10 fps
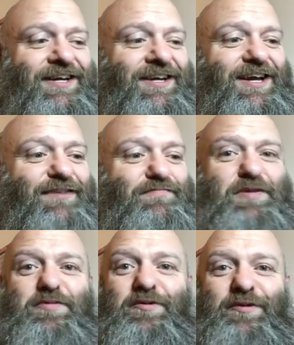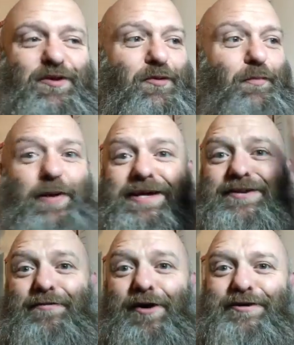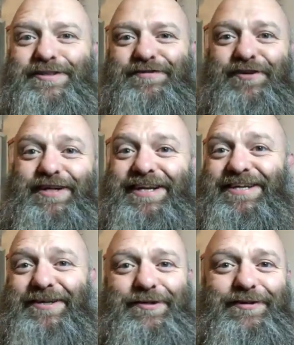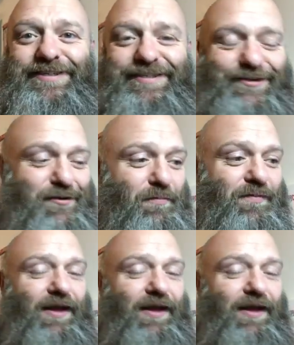If people paint the walls for you like the Queen,